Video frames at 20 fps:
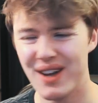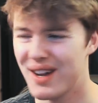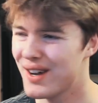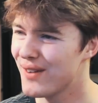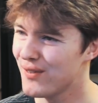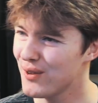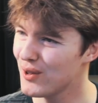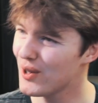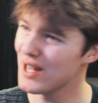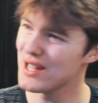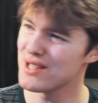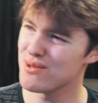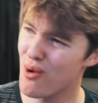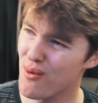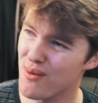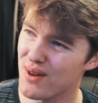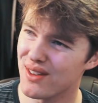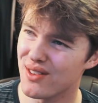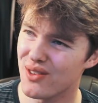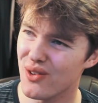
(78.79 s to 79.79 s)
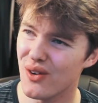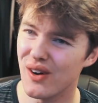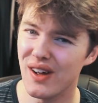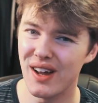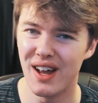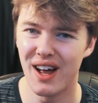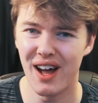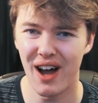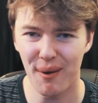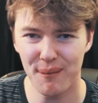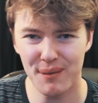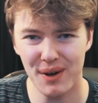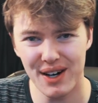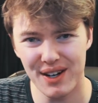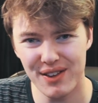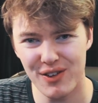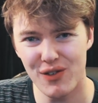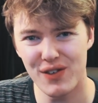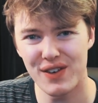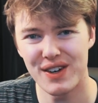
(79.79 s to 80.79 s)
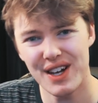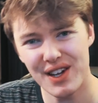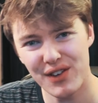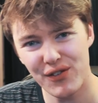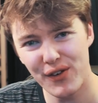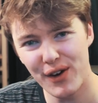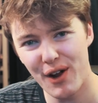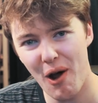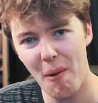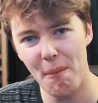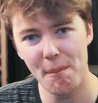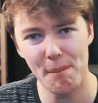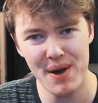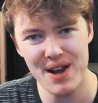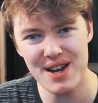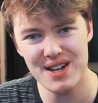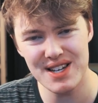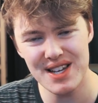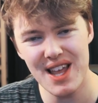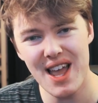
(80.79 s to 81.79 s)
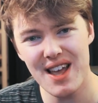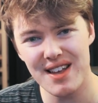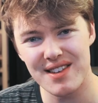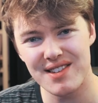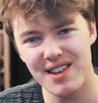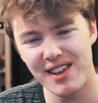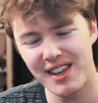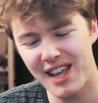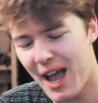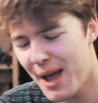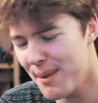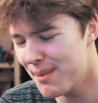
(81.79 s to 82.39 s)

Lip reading: And if you guys want me to do it, I'm gonna do the next video on BTS, okay?